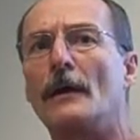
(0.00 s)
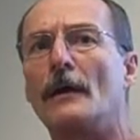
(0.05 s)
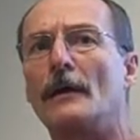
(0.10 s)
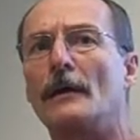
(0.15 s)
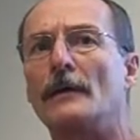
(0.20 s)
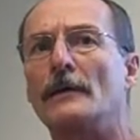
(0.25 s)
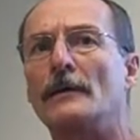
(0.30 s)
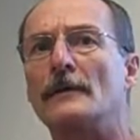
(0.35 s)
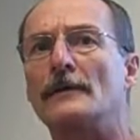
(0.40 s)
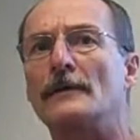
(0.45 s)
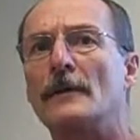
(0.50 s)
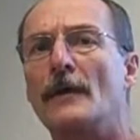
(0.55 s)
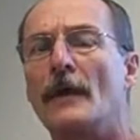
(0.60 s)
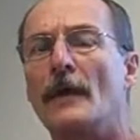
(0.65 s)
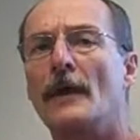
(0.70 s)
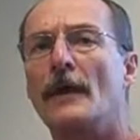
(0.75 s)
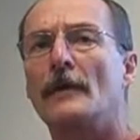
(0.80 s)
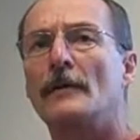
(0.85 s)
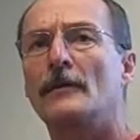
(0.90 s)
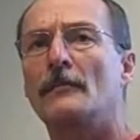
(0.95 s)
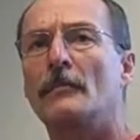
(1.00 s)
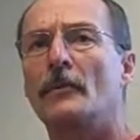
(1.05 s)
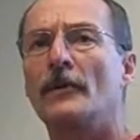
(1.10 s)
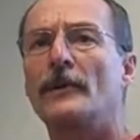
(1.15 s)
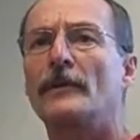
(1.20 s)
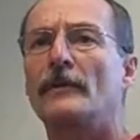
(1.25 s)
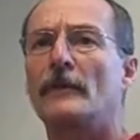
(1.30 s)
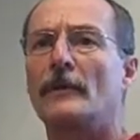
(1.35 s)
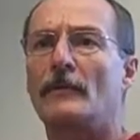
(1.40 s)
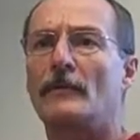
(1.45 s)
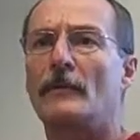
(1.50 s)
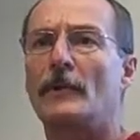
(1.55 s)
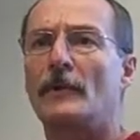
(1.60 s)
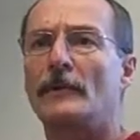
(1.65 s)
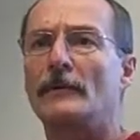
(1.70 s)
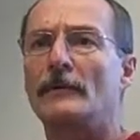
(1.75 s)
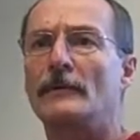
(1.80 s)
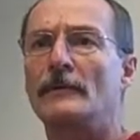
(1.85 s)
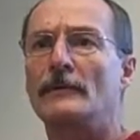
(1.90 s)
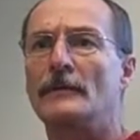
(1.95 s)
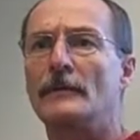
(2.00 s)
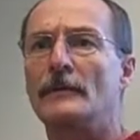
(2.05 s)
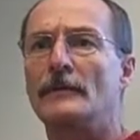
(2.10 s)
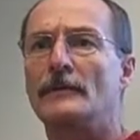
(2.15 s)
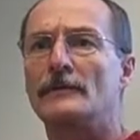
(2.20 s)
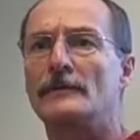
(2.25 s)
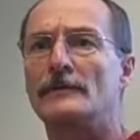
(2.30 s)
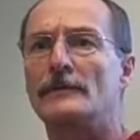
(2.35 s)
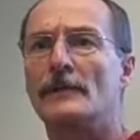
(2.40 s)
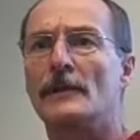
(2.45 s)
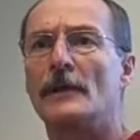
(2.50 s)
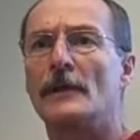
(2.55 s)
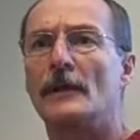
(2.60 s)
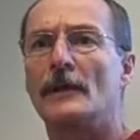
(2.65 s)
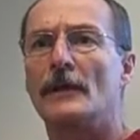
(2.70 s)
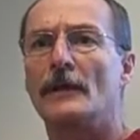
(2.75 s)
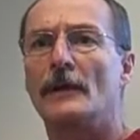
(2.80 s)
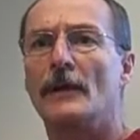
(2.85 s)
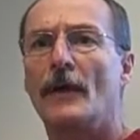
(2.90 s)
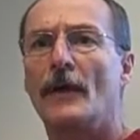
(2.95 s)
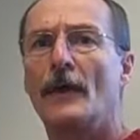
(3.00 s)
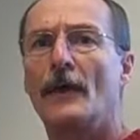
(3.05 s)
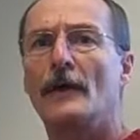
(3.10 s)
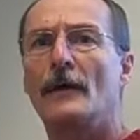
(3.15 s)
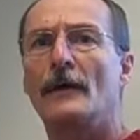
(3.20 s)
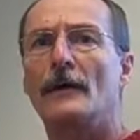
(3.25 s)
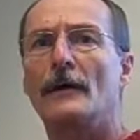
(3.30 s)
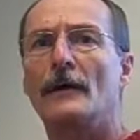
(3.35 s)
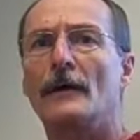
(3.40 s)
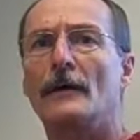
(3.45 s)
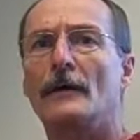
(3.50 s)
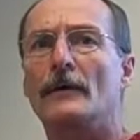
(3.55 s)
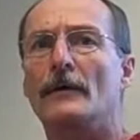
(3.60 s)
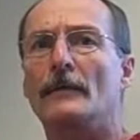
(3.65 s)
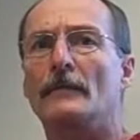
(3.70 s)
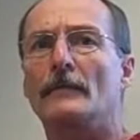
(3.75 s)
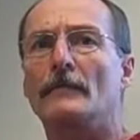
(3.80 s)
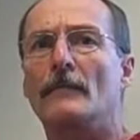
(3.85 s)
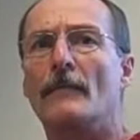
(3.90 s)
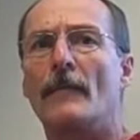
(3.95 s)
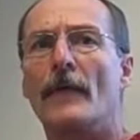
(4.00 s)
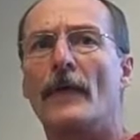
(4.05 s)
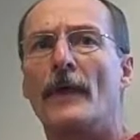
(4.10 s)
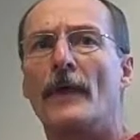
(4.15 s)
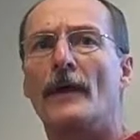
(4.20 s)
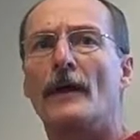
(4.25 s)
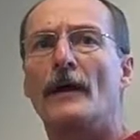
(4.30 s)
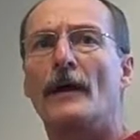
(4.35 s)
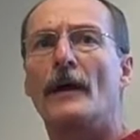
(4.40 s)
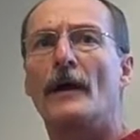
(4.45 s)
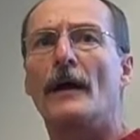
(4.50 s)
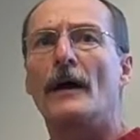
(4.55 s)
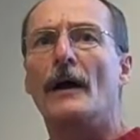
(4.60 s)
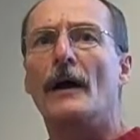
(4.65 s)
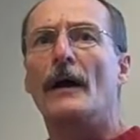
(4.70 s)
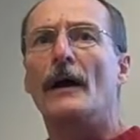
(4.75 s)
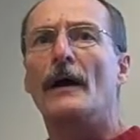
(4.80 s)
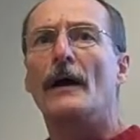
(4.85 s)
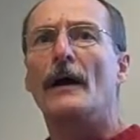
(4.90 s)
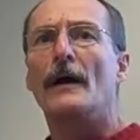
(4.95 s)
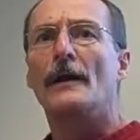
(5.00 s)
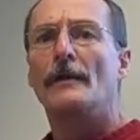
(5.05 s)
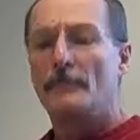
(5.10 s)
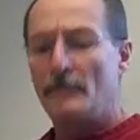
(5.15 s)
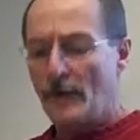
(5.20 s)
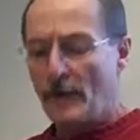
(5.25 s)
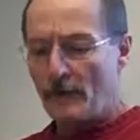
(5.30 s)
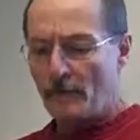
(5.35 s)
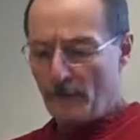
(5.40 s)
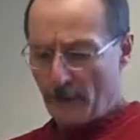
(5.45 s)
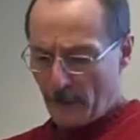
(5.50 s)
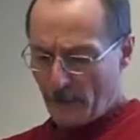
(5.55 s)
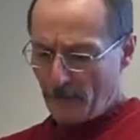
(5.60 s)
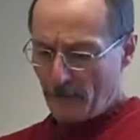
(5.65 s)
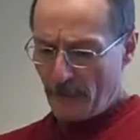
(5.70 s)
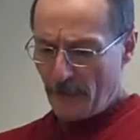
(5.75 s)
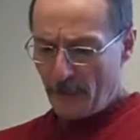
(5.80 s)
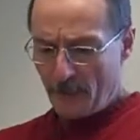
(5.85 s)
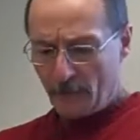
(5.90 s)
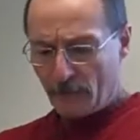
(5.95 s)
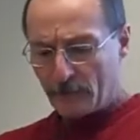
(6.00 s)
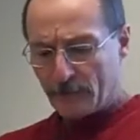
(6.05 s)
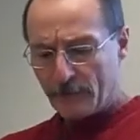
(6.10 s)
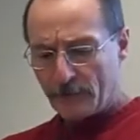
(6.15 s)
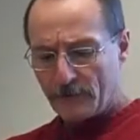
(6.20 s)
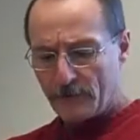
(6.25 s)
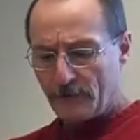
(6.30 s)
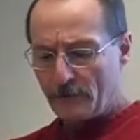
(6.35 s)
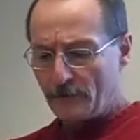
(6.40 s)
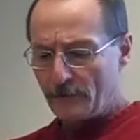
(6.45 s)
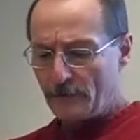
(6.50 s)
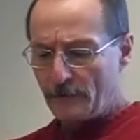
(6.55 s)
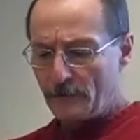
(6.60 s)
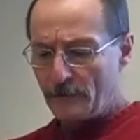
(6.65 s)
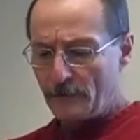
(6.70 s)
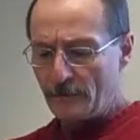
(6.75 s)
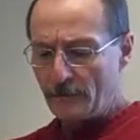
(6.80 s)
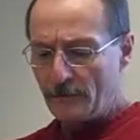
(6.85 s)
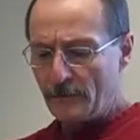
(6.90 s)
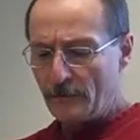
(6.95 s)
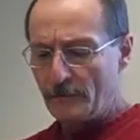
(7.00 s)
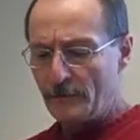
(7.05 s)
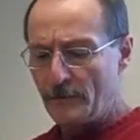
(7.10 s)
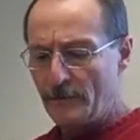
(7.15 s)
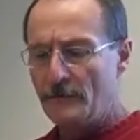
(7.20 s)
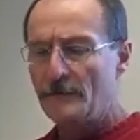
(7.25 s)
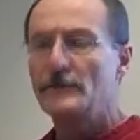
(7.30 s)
And the point of that record is that I'm able to